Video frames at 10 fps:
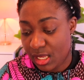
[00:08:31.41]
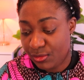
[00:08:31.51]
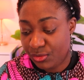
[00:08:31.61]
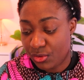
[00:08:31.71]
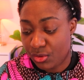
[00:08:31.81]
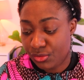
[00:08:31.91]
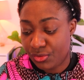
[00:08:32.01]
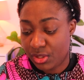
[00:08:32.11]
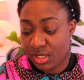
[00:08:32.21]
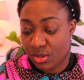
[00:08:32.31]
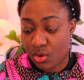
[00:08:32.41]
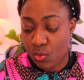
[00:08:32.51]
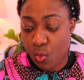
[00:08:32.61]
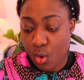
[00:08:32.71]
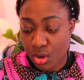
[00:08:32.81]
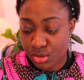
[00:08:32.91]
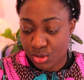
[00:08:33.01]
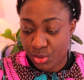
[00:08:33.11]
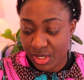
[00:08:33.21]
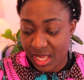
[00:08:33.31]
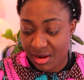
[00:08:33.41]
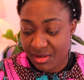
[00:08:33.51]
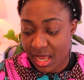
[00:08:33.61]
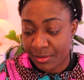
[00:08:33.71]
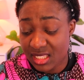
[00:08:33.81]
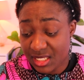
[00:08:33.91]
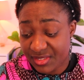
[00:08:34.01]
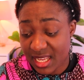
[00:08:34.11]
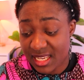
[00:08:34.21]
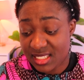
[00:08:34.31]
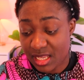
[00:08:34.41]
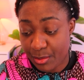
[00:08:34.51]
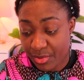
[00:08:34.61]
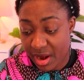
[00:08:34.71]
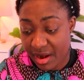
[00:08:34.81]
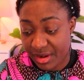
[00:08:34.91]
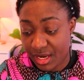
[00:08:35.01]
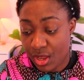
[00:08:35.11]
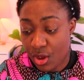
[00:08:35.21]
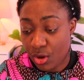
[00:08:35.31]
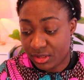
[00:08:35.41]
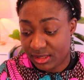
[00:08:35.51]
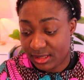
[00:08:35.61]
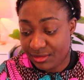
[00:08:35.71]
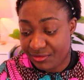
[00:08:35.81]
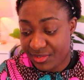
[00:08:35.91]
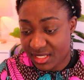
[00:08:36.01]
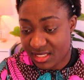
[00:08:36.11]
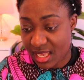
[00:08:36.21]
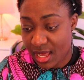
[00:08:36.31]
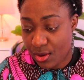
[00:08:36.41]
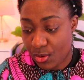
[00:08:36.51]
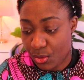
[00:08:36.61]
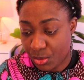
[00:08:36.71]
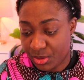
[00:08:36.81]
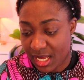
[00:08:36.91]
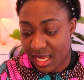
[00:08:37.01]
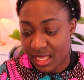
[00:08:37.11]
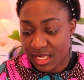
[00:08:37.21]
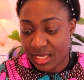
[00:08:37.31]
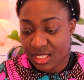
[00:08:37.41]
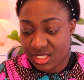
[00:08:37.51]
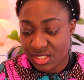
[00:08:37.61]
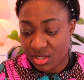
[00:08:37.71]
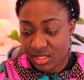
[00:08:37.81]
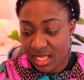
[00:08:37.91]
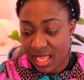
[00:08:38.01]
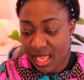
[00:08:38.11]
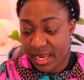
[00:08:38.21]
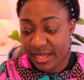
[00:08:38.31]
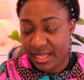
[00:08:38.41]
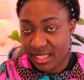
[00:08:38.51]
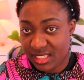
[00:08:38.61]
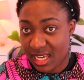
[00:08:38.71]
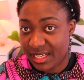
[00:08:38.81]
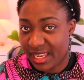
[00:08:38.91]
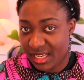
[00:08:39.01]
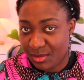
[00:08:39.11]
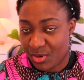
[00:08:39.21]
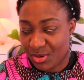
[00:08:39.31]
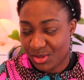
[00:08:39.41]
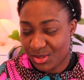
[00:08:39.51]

If you're in a war zone area, this visa is temporary until the visa holder is not endangered anymore.